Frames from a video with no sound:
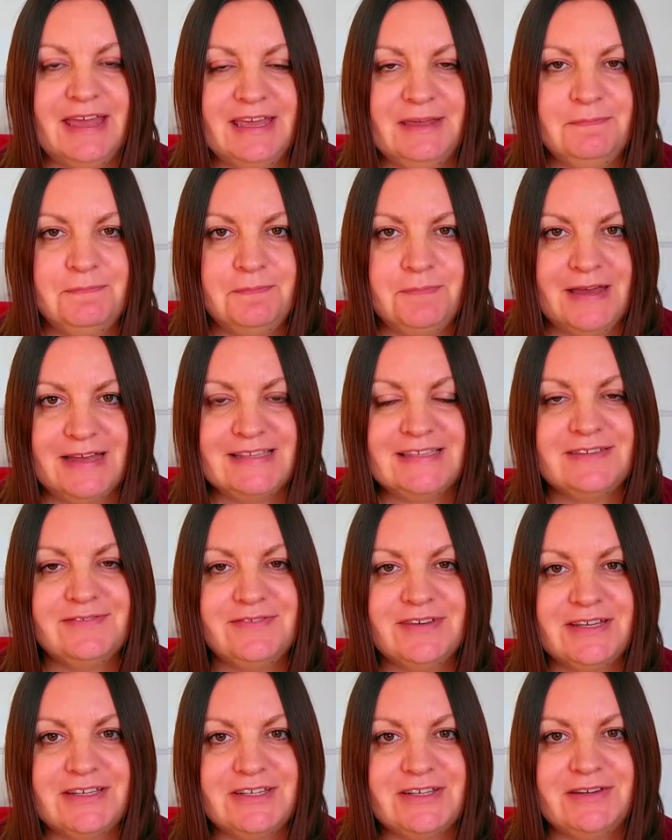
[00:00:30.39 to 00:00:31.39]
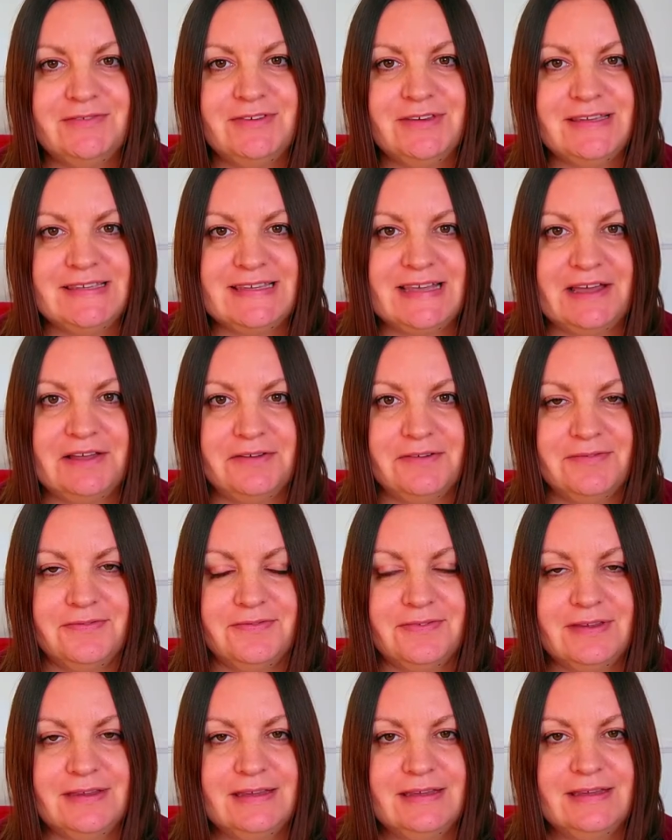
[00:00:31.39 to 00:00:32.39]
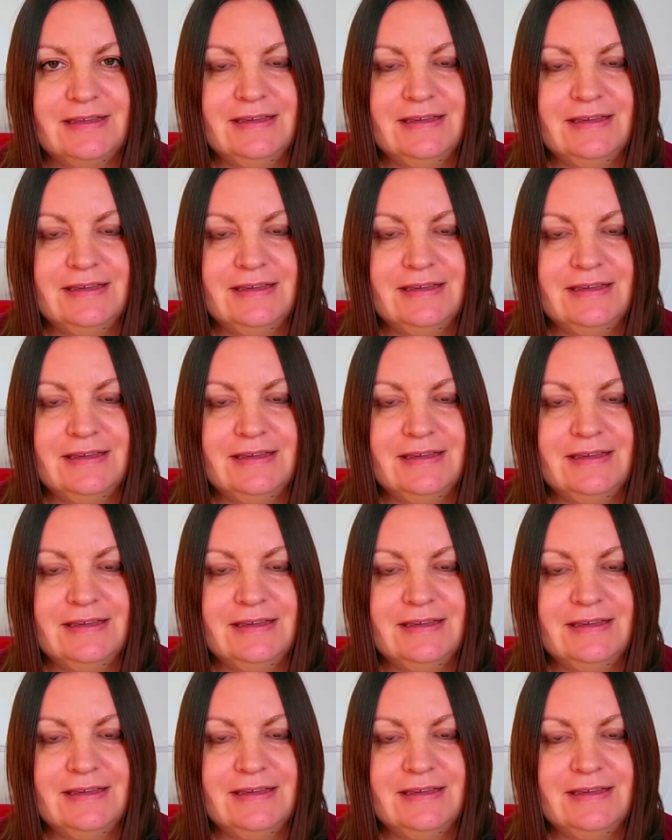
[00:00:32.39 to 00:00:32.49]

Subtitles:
a better version of yourself.